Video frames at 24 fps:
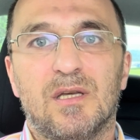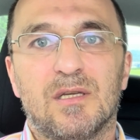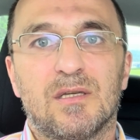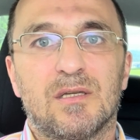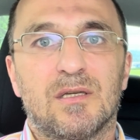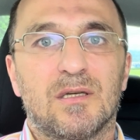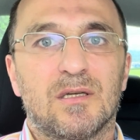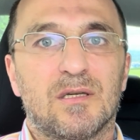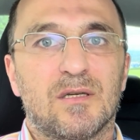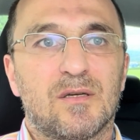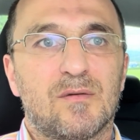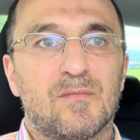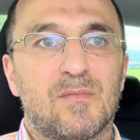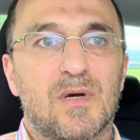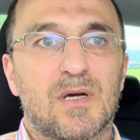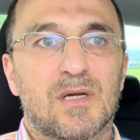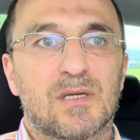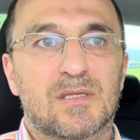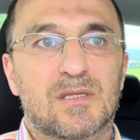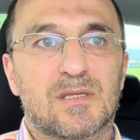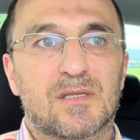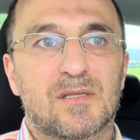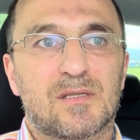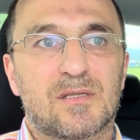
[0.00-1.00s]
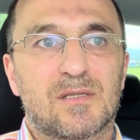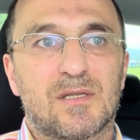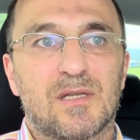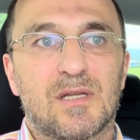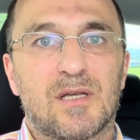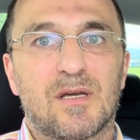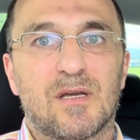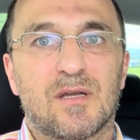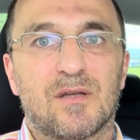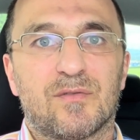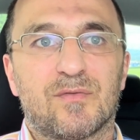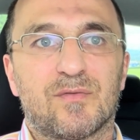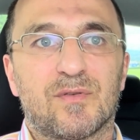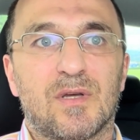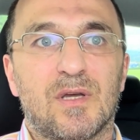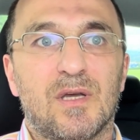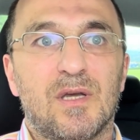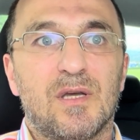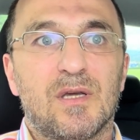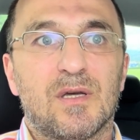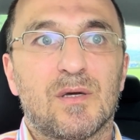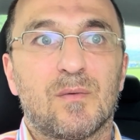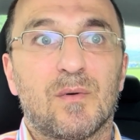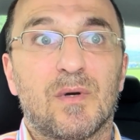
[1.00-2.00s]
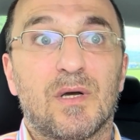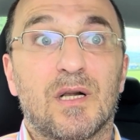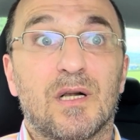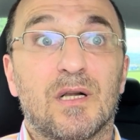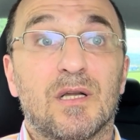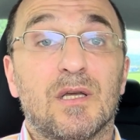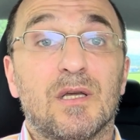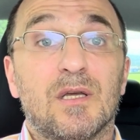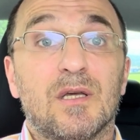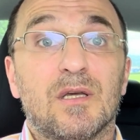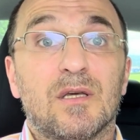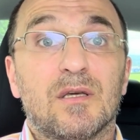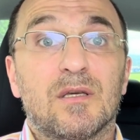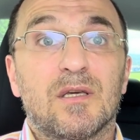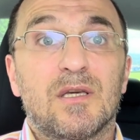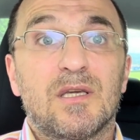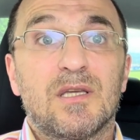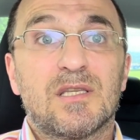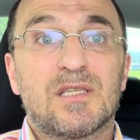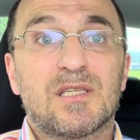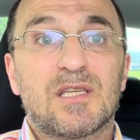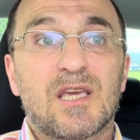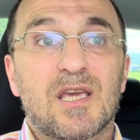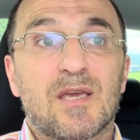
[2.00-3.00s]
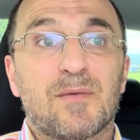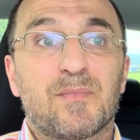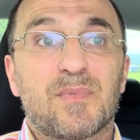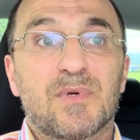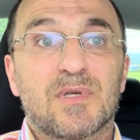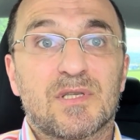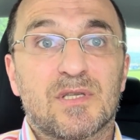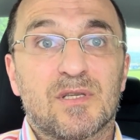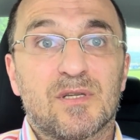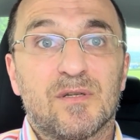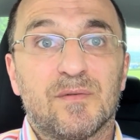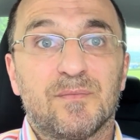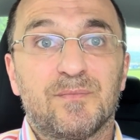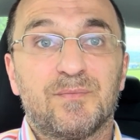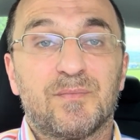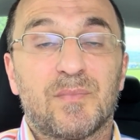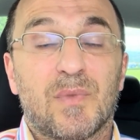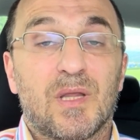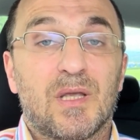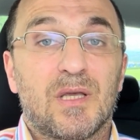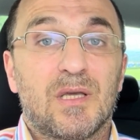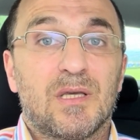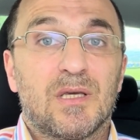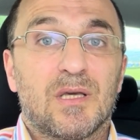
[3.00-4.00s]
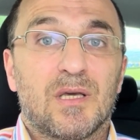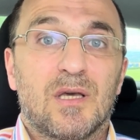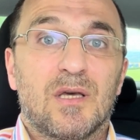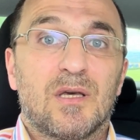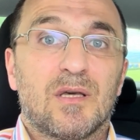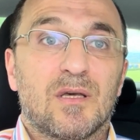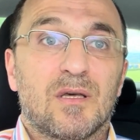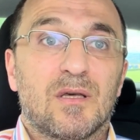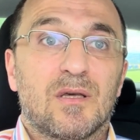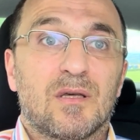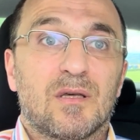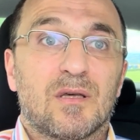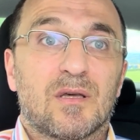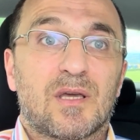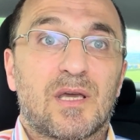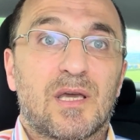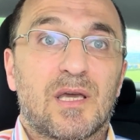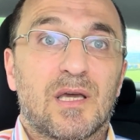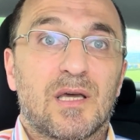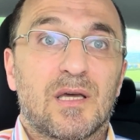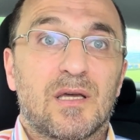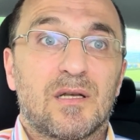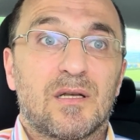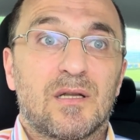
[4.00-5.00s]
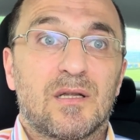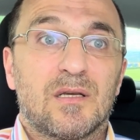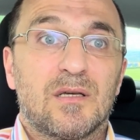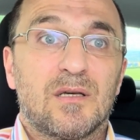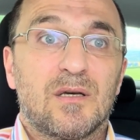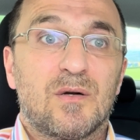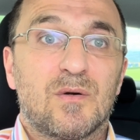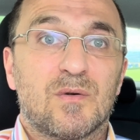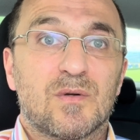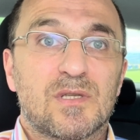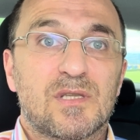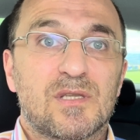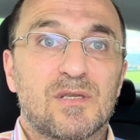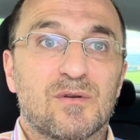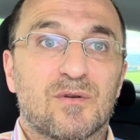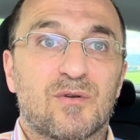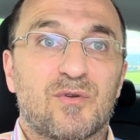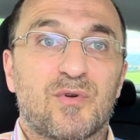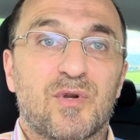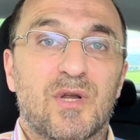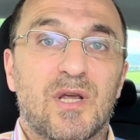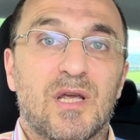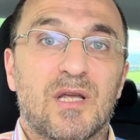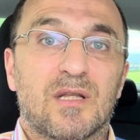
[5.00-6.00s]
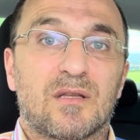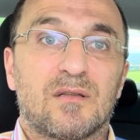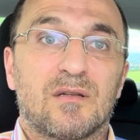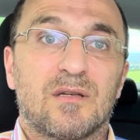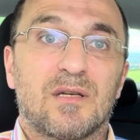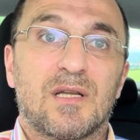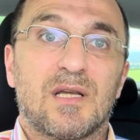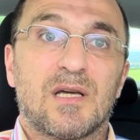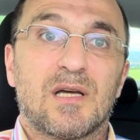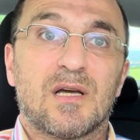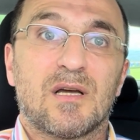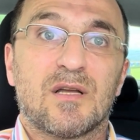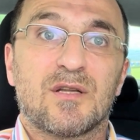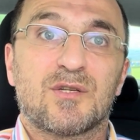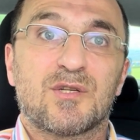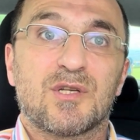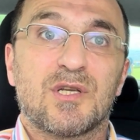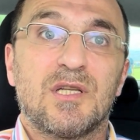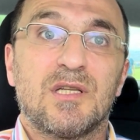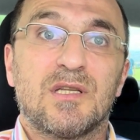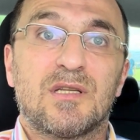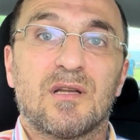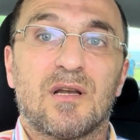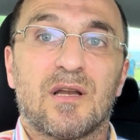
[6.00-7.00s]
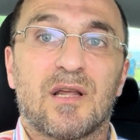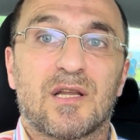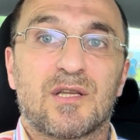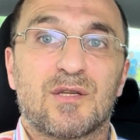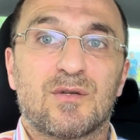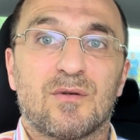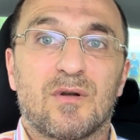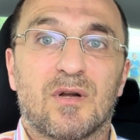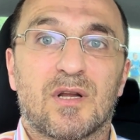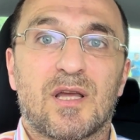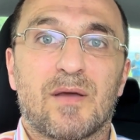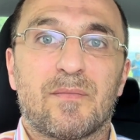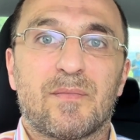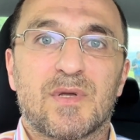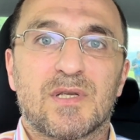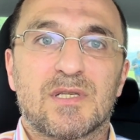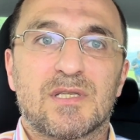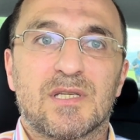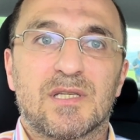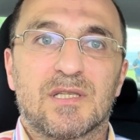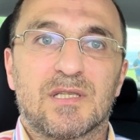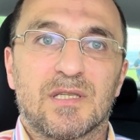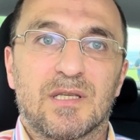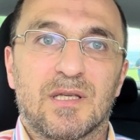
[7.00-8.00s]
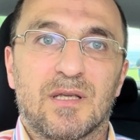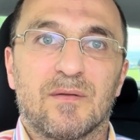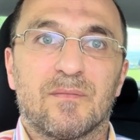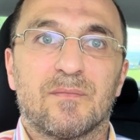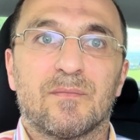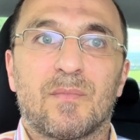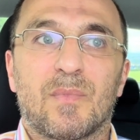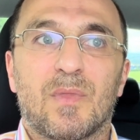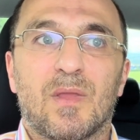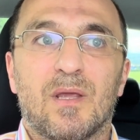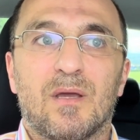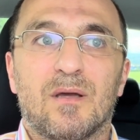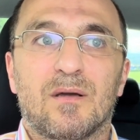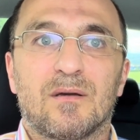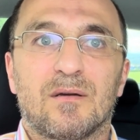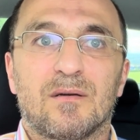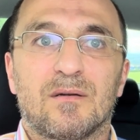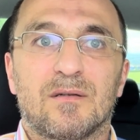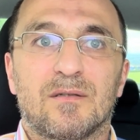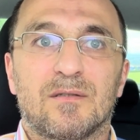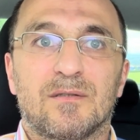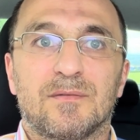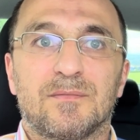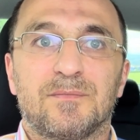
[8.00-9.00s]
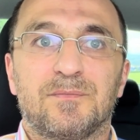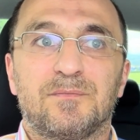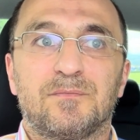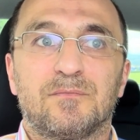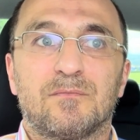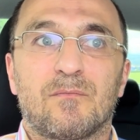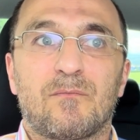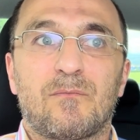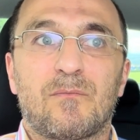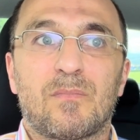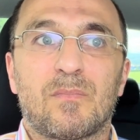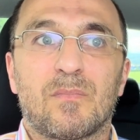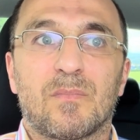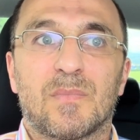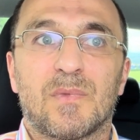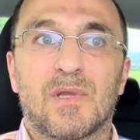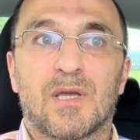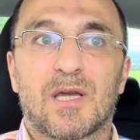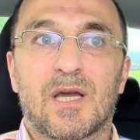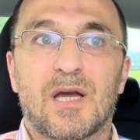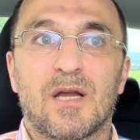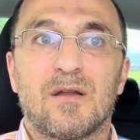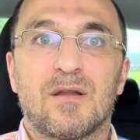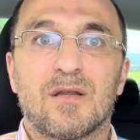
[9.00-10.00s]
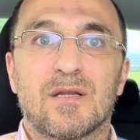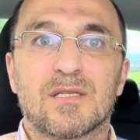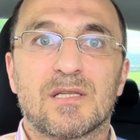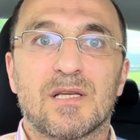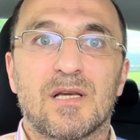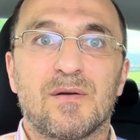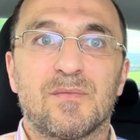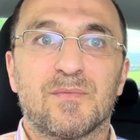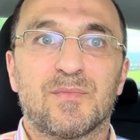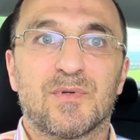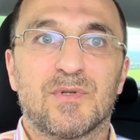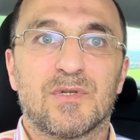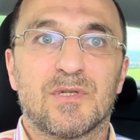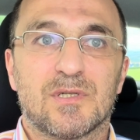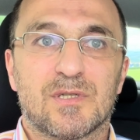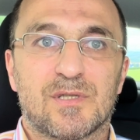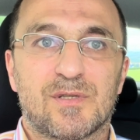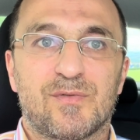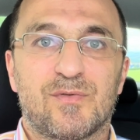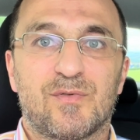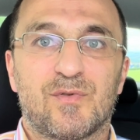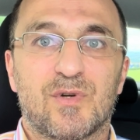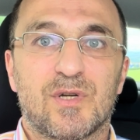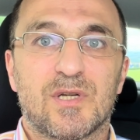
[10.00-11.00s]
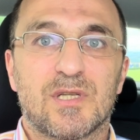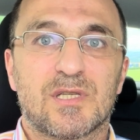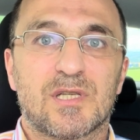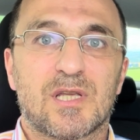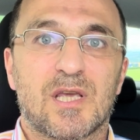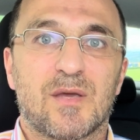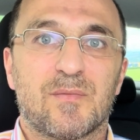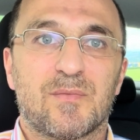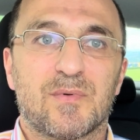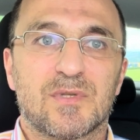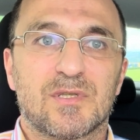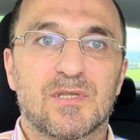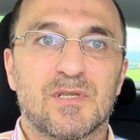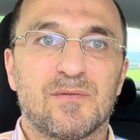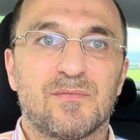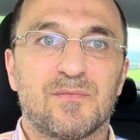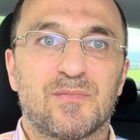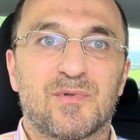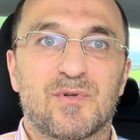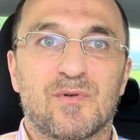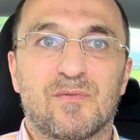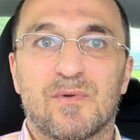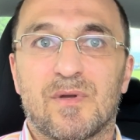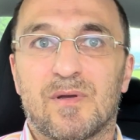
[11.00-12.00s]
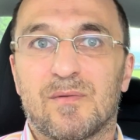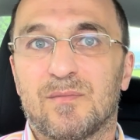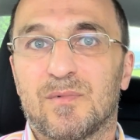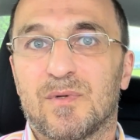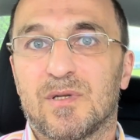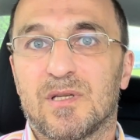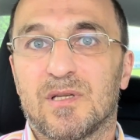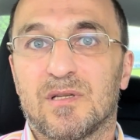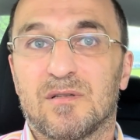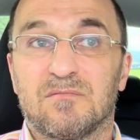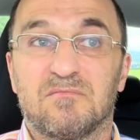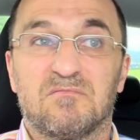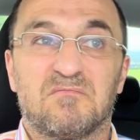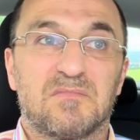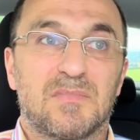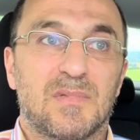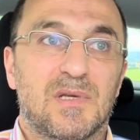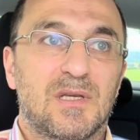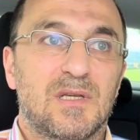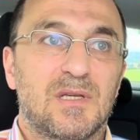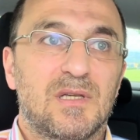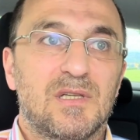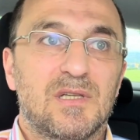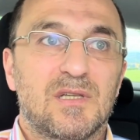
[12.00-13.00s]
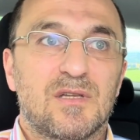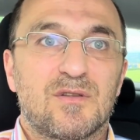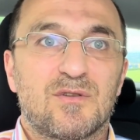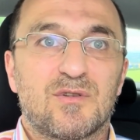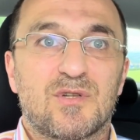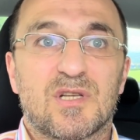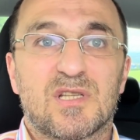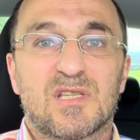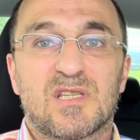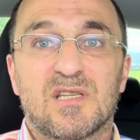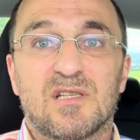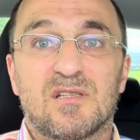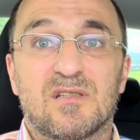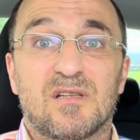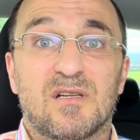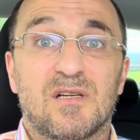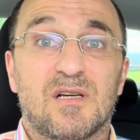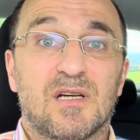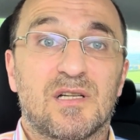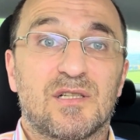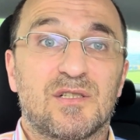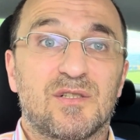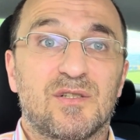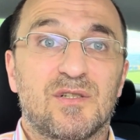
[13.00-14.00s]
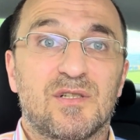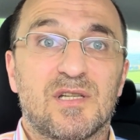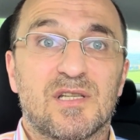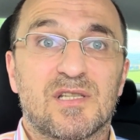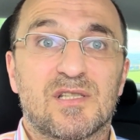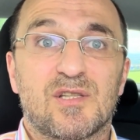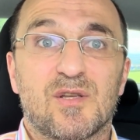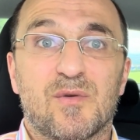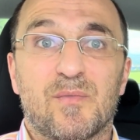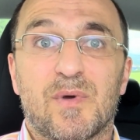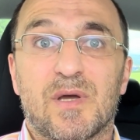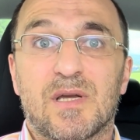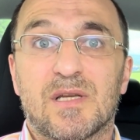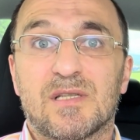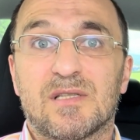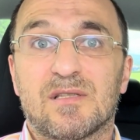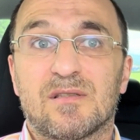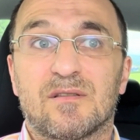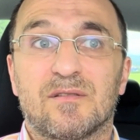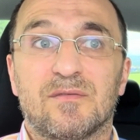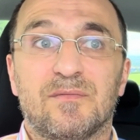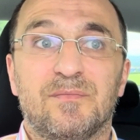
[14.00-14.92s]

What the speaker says: Musk's life. Well, escapism can also create large intellectual capacity. There are examples for escapism. Probably Jacinda Ardern is the best.